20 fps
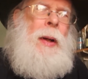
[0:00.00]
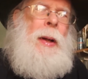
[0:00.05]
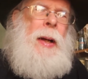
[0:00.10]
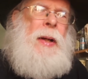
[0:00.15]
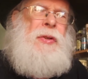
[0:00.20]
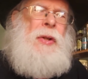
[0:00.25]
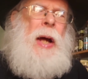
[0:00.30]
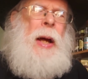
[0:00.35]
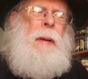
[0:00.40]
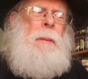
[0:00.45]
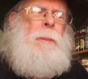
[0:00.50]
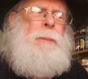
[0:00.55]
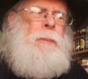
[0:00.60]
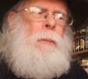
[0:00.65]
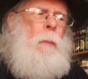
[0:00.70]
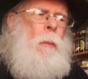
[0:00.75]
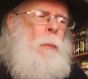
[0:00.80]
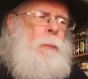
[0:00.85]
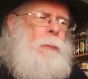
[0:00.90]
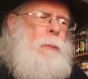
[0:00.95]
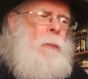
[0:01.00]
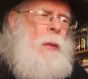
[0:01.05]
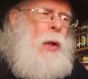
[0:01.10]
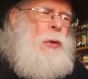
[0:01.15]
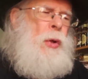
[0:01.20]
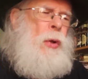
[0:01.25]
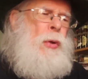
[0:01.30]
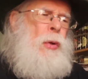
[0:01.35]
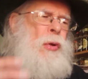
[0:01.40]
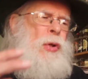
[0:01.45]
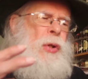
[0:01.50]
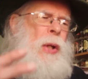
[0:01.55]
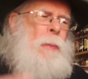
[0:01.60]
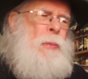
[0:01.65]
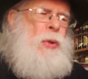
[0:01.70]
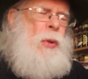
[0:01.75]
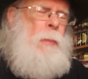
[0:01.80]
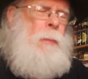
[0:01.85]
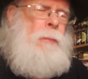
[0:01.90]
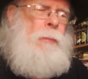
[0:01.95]
Yes, I took 2
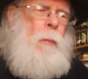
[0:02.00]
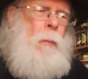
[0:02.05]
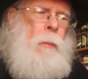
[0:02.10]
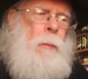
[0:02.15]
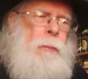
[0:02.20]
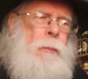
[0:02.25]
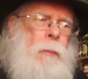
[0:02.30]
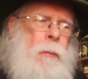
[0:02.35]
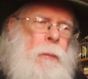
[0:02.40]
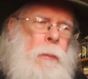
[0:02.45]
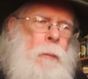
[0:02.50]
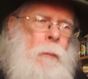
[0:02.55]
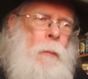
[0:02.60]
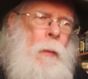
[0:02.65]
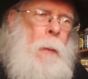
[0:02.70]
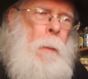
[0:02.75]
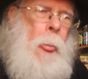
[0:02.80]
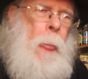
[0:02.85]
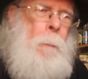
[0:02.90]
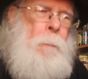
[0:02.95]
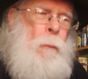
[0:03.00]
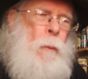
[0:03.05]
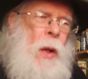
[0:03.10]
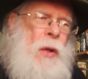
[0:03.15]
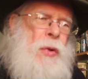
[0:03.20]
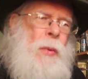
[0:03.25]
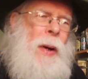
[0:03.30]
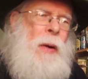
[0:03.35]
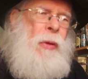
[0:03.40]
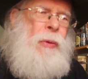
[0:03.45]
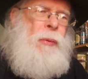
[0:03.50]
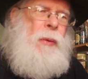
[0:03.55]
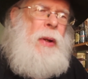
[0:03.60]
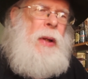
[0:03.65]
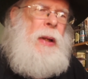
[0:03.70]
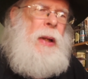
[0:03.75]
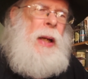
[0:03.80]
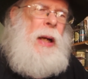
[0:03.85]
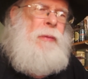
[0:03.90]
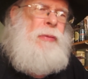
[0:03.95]
sips. It's around 3
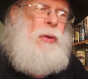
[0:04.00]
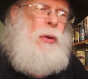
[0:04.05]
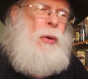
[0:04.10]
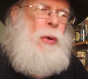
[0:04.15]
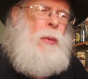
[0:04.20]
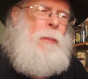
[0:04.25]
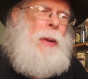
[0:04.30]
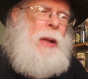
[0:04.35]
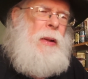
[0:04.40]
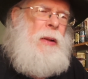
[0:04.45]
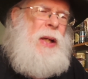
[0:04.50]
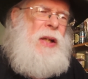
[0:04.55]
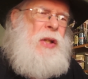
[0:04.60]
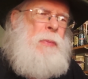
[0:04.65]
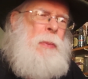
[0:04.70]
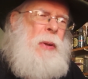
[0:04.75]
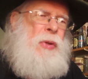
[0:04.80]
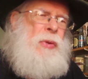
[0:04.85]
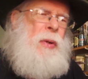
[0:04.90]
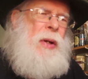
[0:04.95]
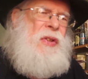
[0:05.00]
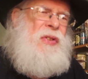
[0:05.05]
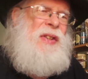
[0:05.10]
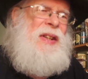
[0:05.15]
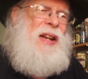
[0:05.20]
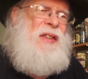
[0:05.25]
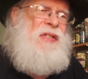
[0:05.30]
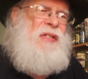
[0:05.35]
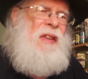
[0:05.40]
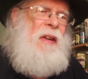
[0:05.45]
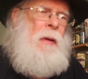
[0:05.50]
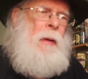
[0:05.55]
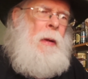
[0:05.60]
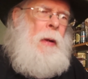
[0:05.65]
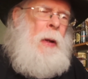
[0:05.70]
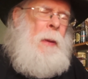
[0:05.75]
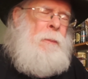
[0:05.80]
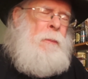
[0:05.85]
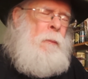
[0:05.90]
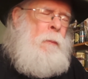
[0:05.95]
in the afternoon. My taste buds are on siesta. I
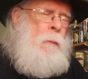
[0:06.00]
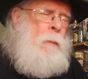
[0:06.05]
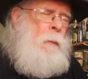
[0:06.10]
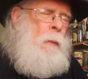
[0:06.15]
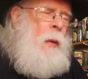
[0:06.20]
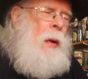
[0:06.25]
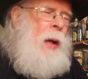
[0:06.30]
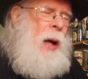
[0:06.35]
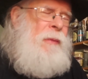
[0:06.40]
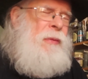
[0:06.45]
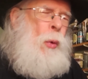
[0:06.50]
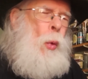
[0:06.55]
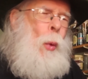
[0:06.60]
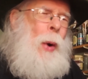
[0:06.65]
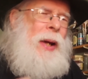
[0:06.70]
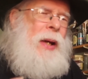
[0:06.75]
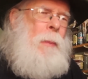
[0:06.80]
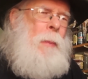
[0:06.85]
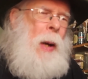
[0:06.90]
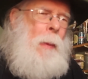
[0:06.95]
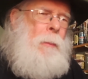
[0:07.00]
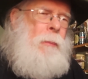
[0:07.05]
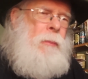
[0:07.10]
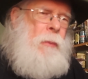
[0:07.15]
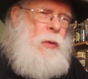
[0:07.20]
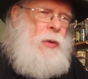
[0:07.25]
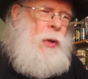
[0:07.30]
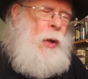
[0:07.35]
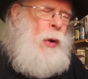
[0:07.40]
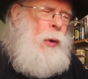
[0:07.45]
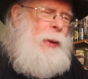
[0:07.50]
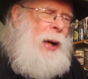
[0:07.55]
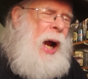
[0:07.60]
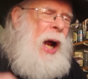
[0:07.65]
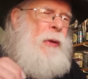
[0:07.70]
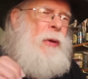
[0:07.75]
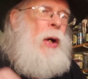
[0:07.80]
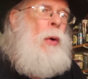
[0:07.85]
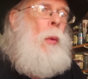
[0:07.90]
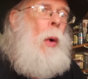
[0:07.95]
have to wake them up. So
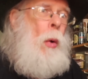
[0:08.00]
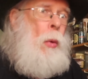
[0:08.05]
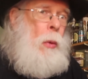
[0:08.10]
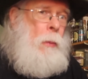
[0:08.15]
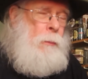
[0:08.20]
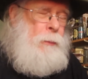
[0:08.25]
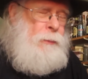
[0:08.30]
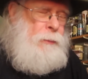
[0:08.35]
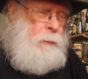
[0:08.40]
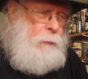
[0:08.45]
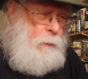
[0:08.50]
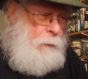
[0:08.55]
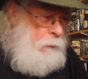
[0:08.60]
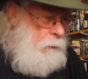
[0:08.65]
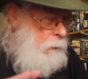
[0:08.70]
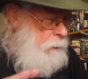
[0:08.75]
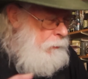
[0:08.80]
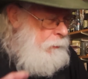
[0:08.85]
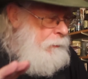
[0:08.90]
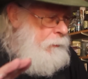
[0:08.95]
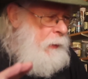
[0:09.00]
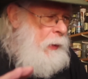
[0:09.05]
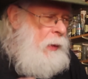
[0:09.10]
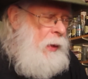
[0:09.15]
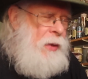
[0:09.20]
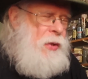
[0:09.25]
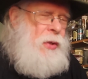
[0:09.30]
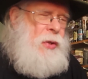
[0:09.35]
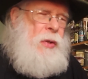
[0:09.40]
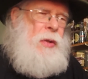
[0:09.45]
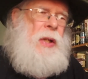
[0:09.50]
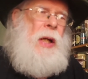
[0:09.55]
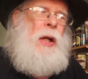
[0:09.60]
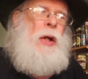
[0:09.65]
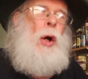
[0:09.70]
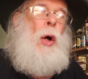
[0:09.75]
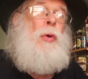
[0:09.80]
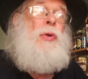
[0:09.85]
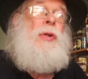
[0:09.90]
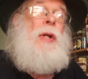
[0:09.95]
now they're woke. Let's take a
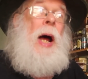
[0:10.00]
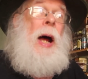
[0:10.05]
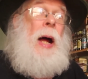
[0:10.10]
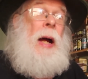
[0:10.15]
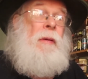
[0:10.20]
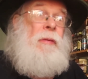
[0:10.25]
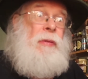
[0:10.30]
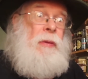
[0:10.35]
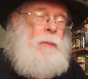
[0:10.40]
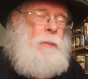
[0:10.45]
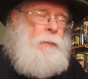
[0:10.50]
nosedive.